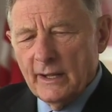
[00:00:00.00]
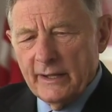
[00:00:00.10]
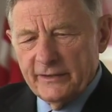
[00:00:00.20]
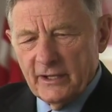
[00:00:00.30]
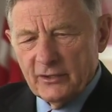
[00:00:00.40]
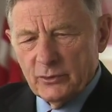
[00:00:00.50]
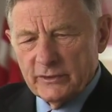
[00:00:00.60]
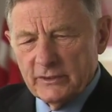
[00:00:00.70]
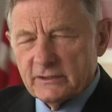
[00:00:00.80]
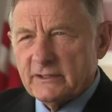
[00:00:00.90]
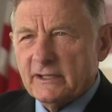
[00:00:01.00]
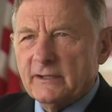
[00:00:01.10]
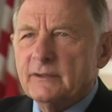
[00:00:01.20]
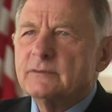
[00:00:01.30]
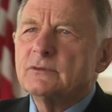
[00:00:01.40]
and the other one that
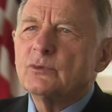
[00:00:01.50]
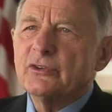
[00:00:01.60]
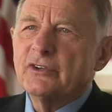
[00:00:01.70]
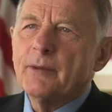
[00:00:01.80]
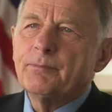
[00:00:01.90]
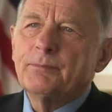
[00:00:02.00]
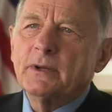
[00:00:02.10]
was up